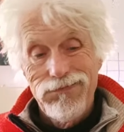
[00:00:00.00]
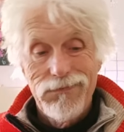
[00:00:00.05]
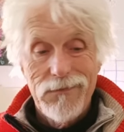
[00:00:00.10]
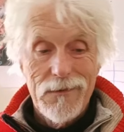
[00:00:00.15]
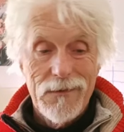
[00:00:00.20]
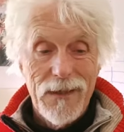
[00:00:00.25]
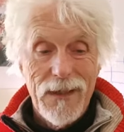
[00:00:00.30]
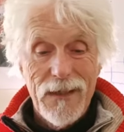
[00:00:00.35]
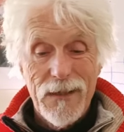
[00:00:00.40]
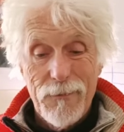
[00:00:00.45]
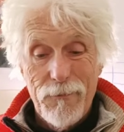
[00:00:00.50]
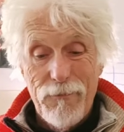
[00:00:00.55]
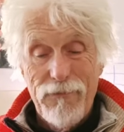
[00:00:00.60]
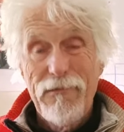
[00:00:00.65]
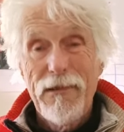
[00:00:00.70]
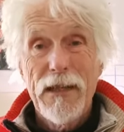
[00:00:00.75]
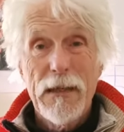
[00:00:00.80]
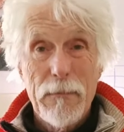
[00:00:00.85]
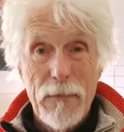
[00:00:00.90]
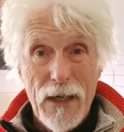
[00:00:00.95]
and that's
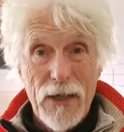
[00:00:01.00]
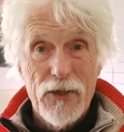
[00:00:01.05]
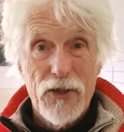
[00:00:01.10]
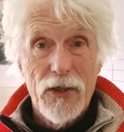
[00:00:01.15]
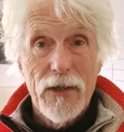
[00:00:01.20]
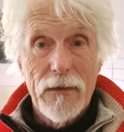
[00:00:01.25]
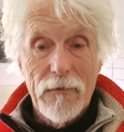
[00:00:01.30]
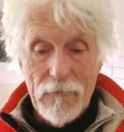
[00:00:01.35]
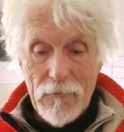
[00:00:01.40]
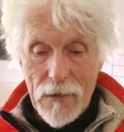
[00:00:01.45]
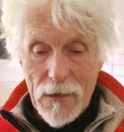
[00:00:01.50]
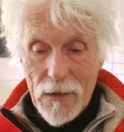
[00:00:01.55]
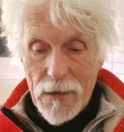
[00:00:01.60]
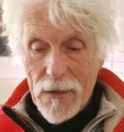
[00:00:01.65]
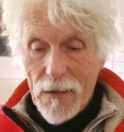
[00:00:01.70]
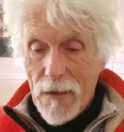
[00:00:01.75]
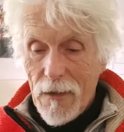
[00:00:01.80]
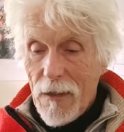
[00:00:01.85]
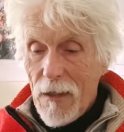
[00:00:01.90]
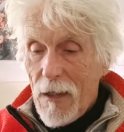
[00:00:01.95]
pretty much it
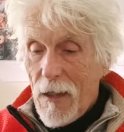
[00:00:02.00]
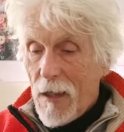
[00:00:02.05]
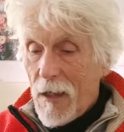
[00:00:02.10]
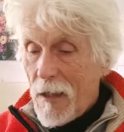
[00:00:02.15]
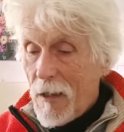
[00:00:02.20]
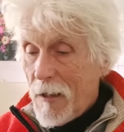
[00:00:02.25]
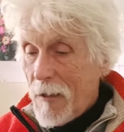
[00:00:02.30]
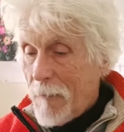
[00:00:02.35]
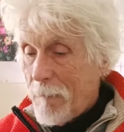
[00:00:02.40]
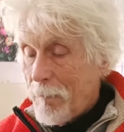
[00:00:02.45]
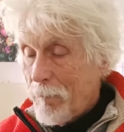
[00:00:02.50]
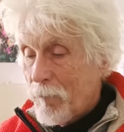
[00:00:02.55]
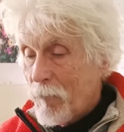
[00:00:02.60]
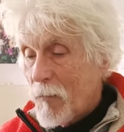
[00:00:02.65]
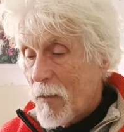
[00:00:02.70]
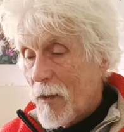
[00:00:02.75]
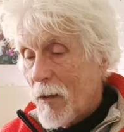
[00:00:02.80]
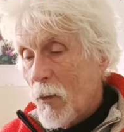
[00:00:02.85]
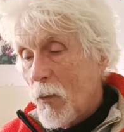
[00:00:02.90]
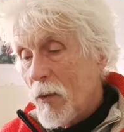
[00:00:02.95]
really.
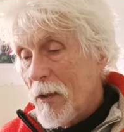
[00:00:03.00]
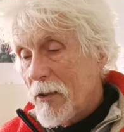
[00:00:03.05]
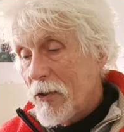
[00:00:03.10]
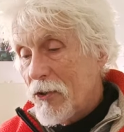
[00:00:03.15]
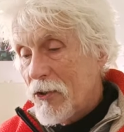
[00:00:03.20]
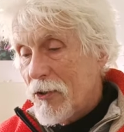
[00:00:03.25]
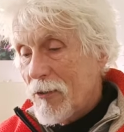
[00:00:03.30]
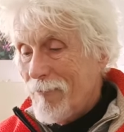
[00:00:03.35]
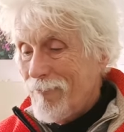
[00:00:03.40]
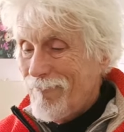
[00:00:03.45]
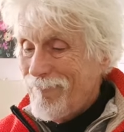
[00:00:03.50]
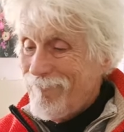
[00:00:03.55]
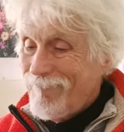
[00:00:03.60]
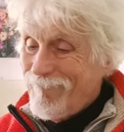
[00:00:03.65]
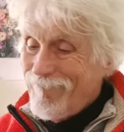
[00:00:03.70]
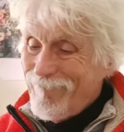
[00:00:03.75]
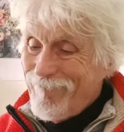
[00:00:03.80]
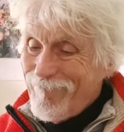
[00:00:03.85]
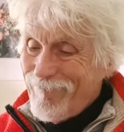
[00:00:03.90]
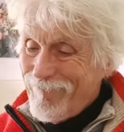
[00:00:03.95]
Which
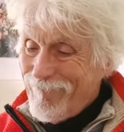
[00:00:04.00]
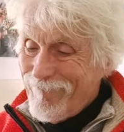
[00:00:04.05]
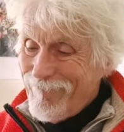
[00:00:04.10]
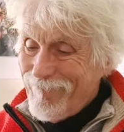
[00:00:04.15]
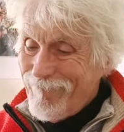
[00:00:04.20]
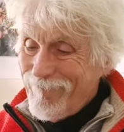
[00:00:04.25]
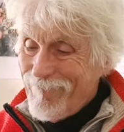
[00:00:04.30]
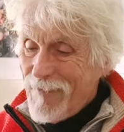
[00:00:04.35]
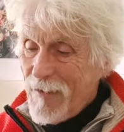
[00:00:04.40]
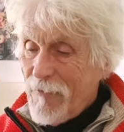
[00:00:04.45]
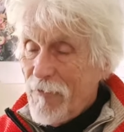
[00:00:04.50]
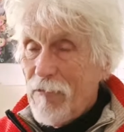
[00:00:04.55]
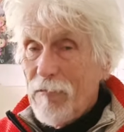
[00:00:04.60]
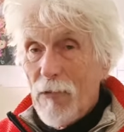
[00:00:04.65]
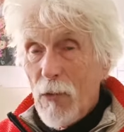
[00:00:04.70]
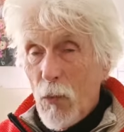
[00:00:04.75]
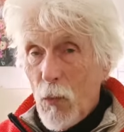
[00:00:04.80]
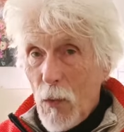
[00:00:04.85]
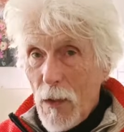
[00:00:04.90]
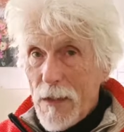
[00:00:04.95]
for
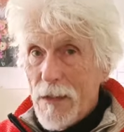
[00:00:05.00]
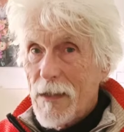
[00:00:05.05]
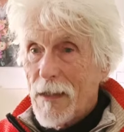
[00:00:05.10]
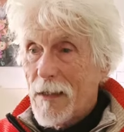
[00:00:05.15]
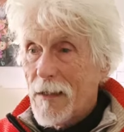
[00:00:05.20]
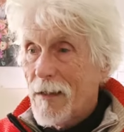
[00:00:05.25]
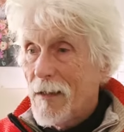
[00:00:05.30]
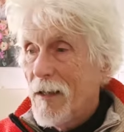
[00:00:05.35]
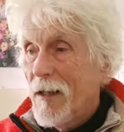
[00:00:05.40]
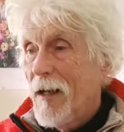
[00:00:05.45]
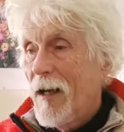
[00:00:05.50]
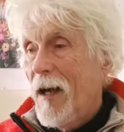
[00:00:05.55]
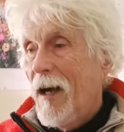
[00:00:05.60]
a wedding